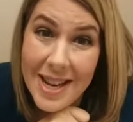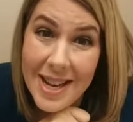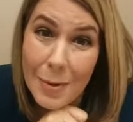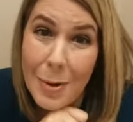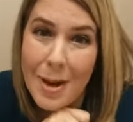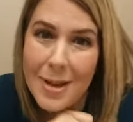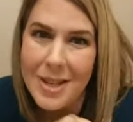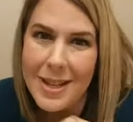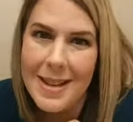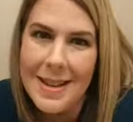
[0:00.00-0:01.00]
Thanks for
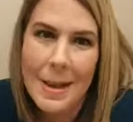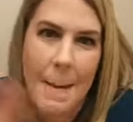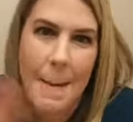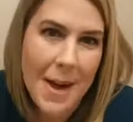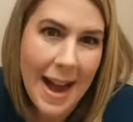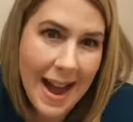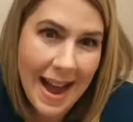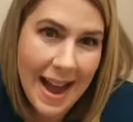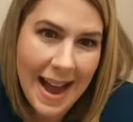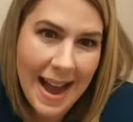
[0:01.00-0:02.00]
watching. Bye!